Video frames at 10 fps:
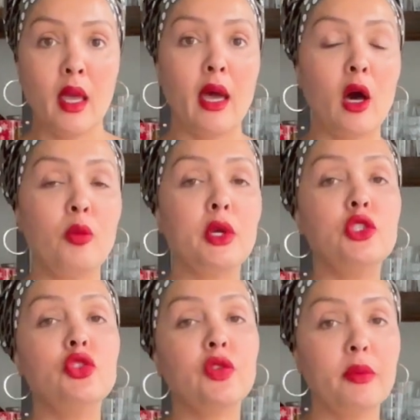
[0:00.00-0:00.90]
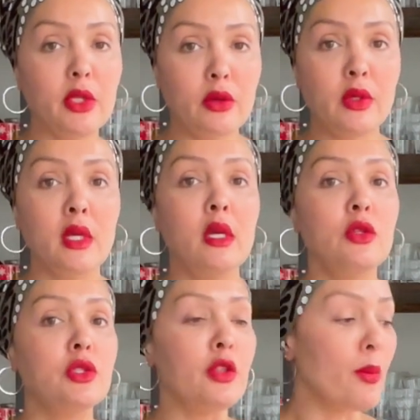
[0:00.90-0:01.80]
help contribute
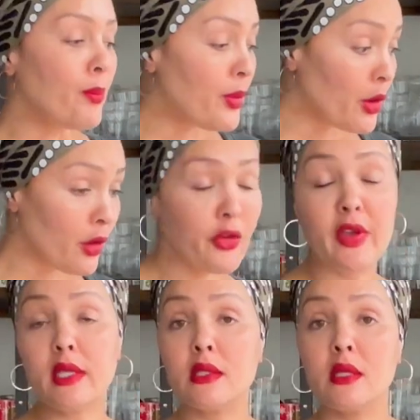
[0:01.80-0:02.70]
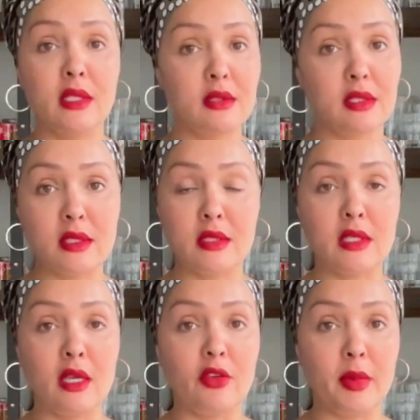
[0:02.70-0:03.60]
to the perfect
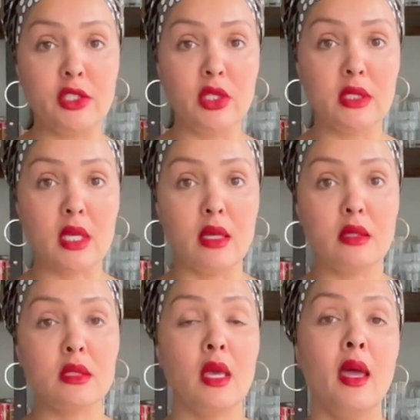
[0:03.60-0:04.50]
consistency of my cheesecakes.